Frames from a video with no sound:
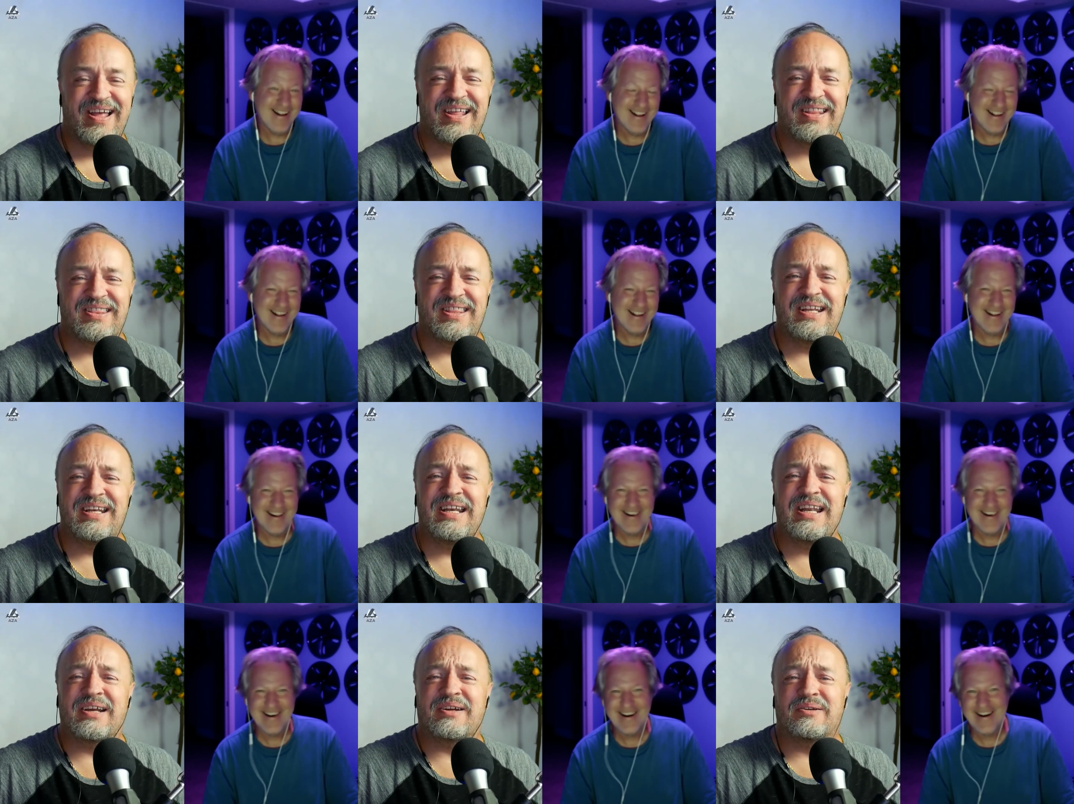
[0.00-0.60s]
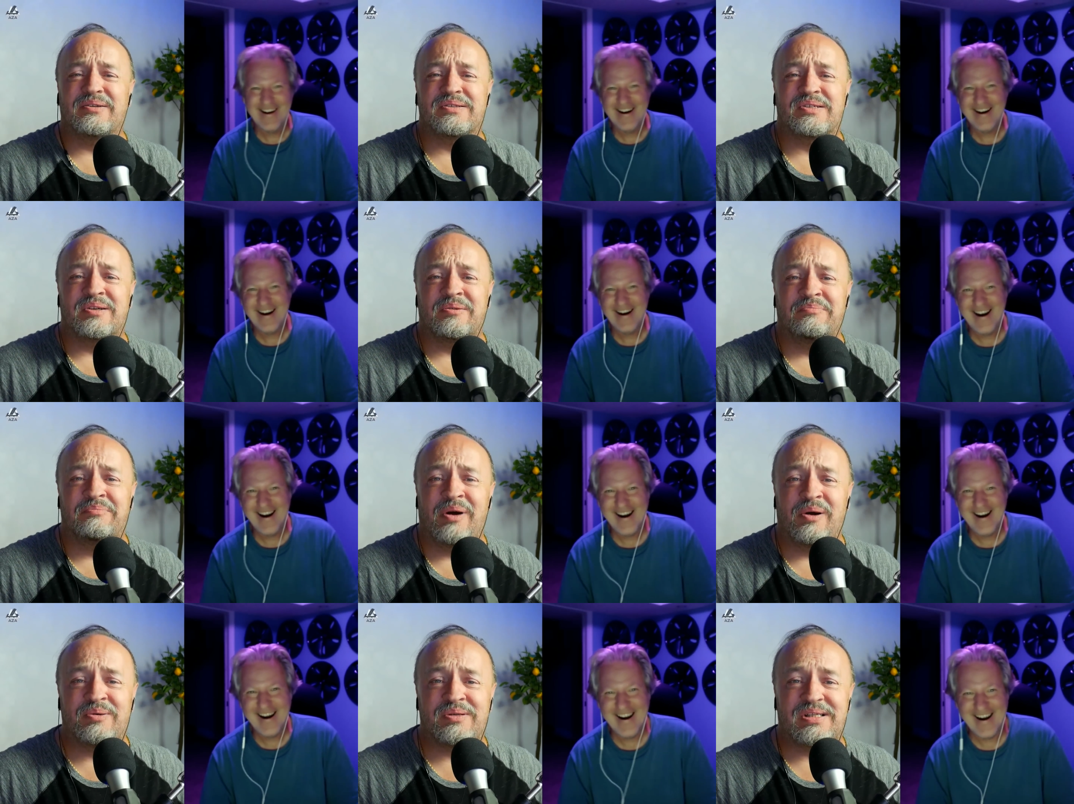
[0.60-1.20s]
Speaker 1: the nickels are
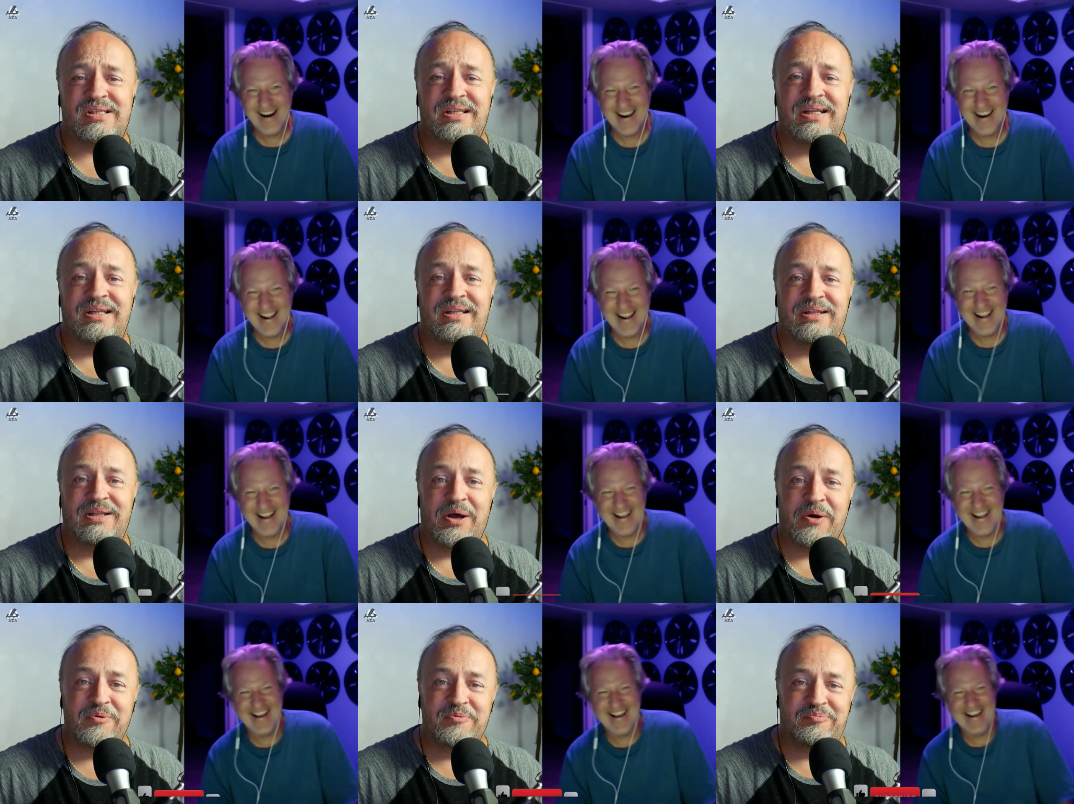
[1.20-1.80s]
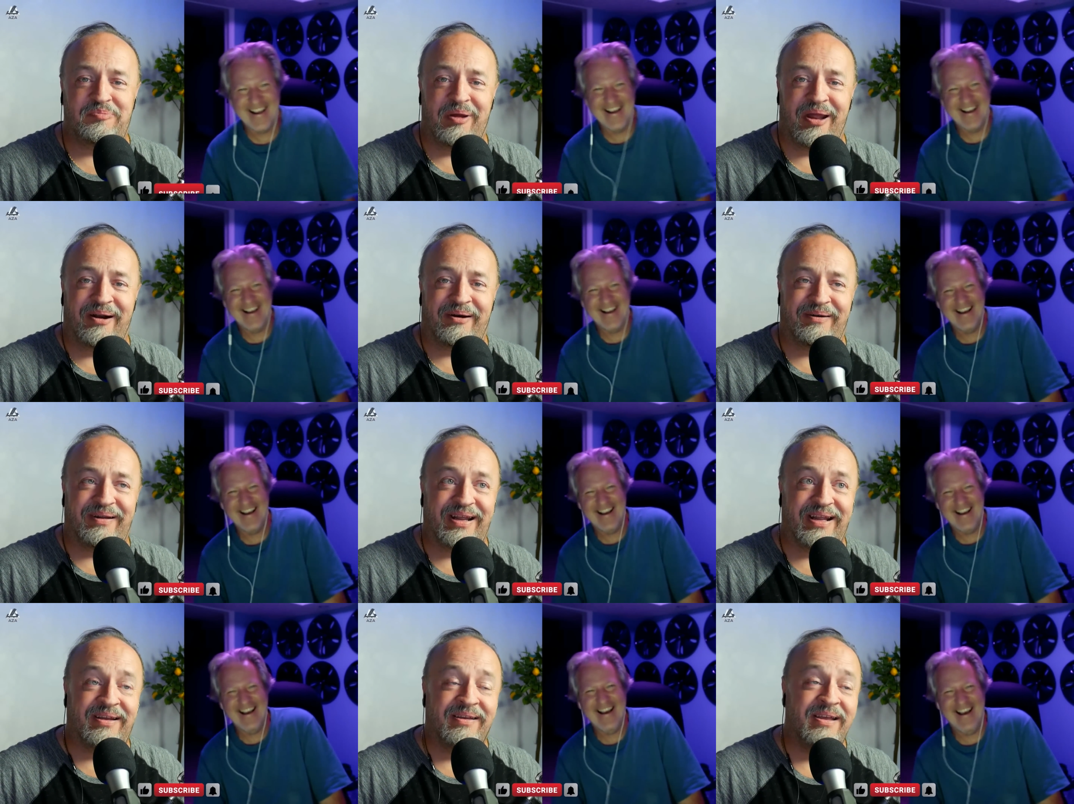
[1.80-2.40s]
mostly load
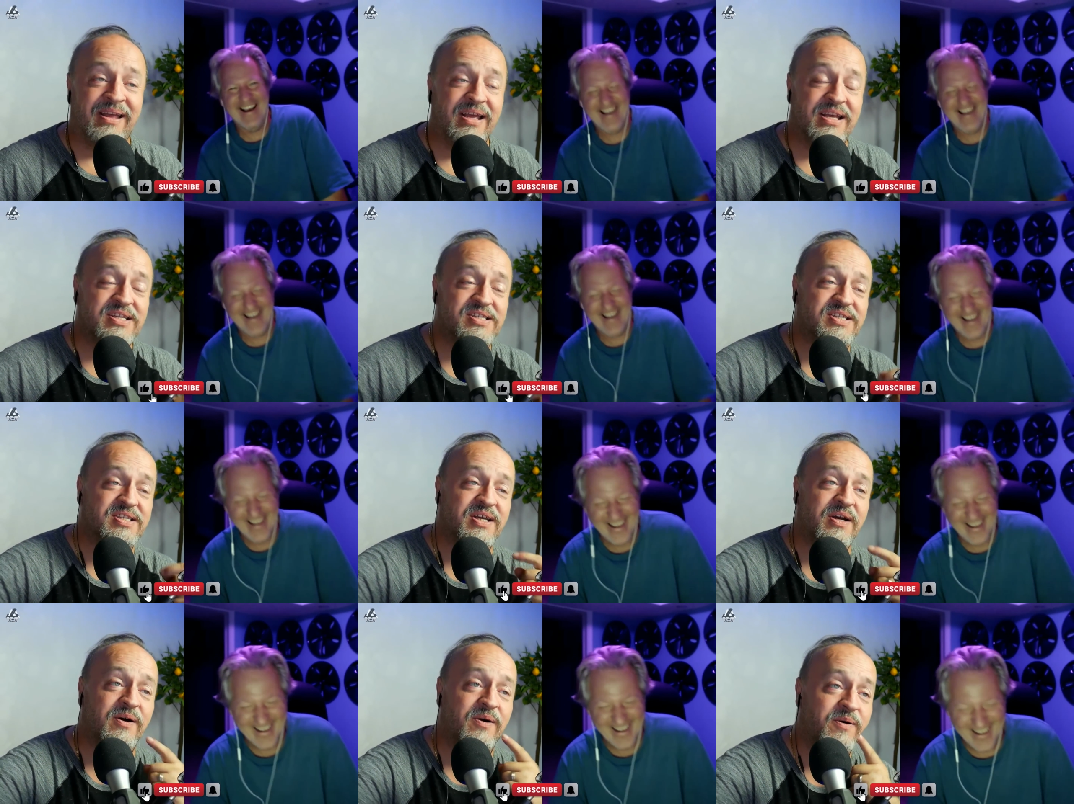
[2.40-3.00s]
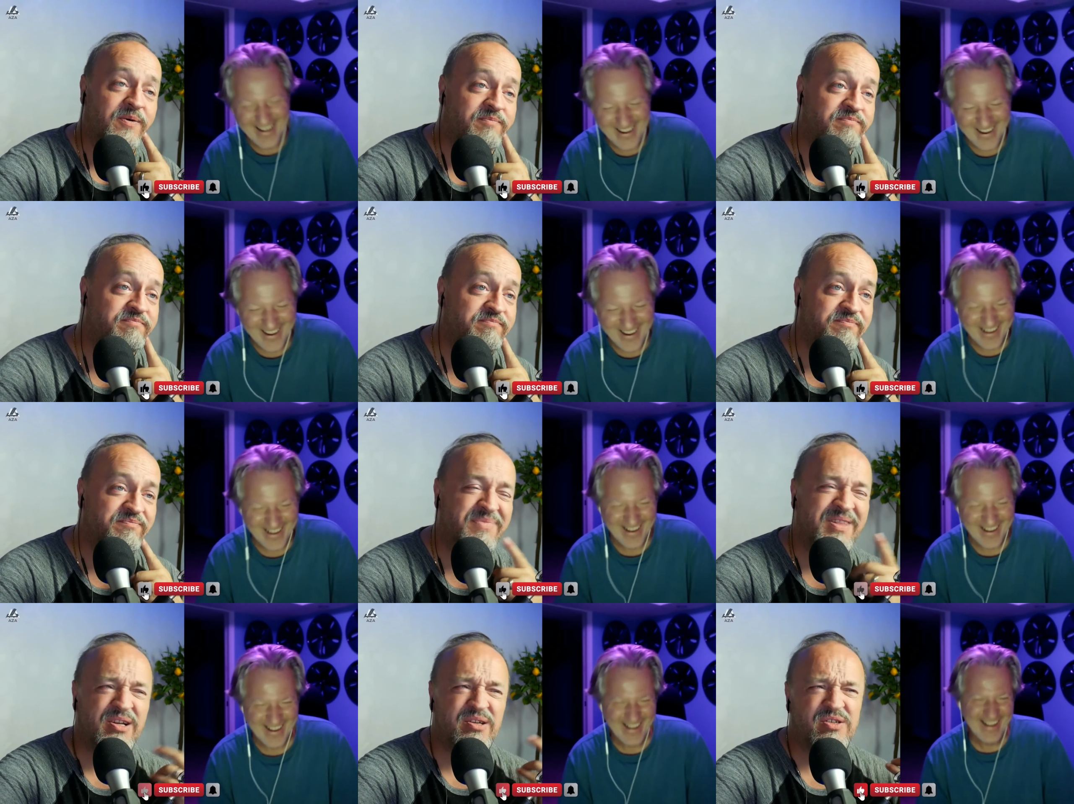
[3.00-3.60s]
bearing, so
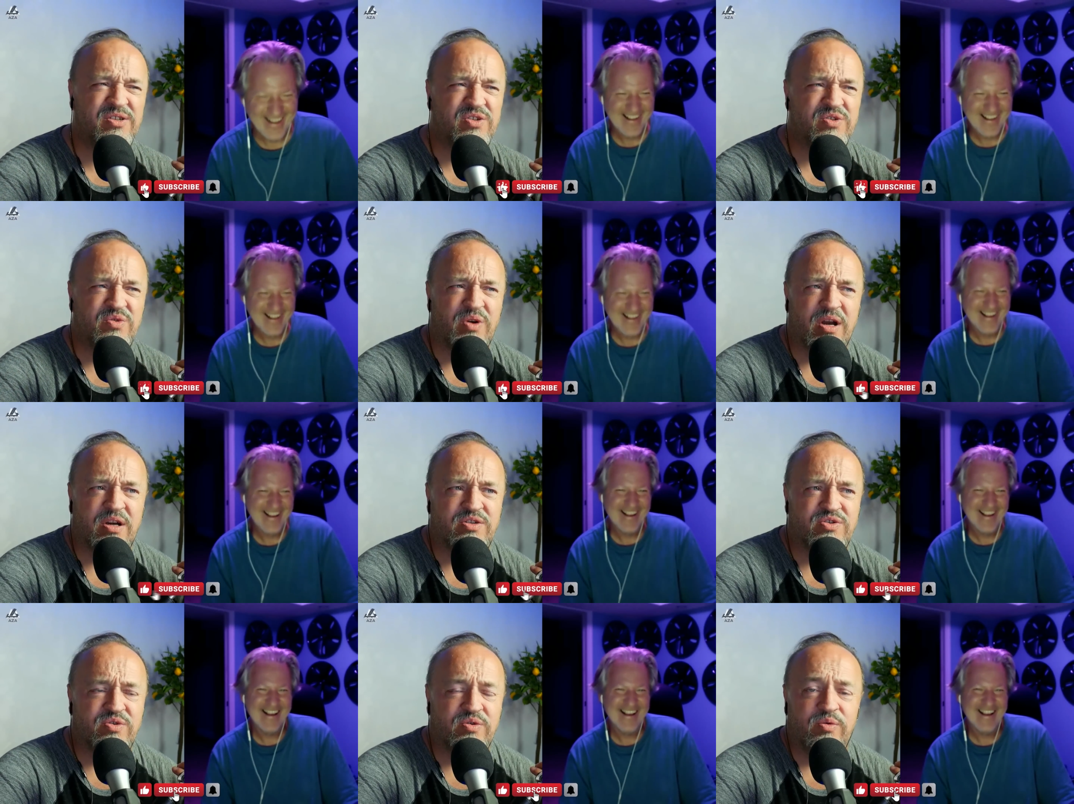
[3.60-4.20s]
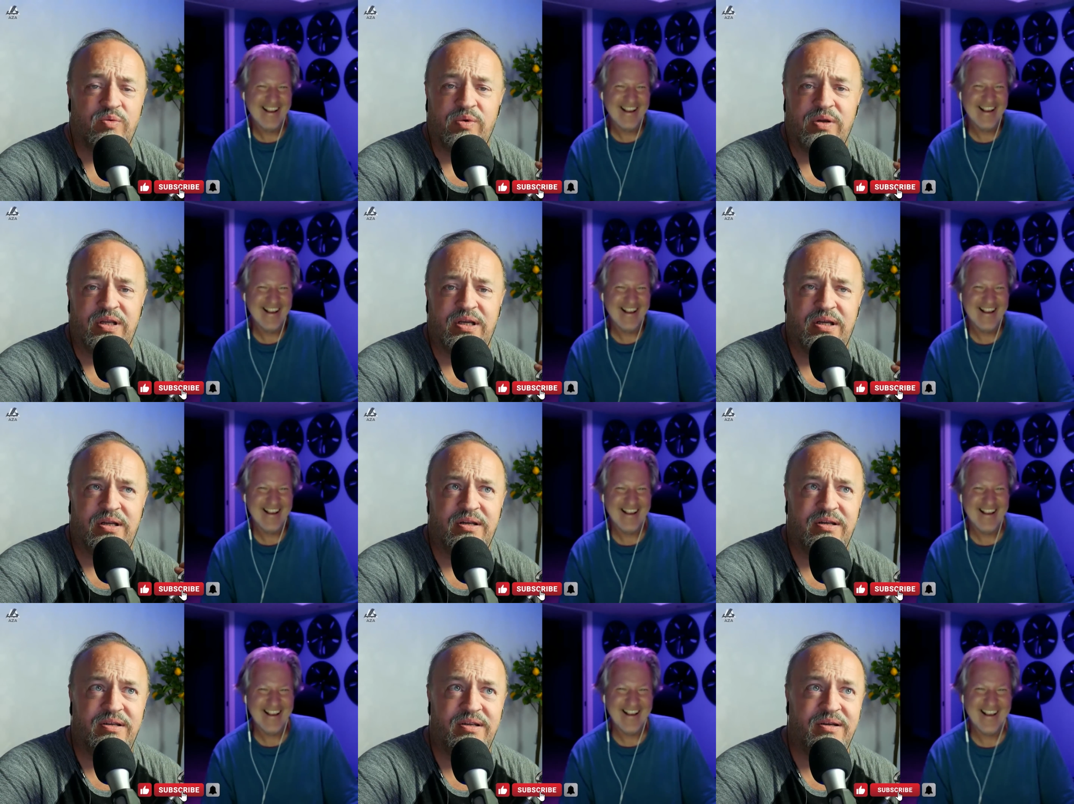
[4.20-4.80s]
they're structural. What are you
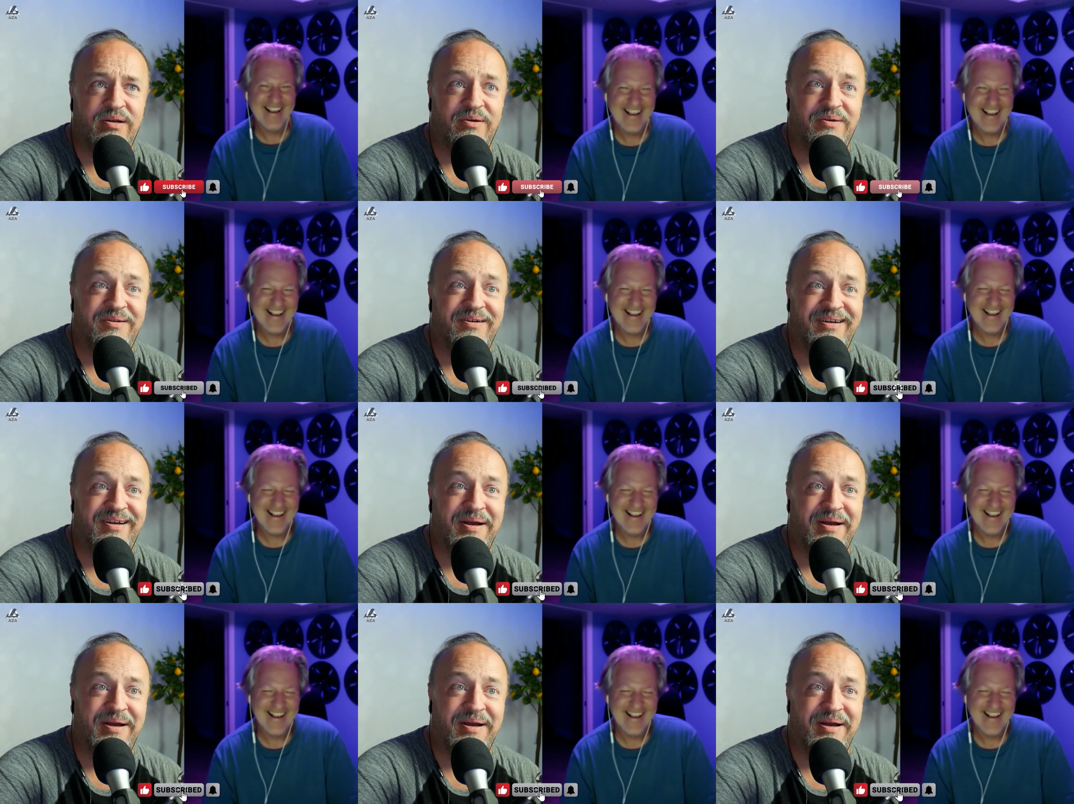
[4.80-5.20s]
going to do?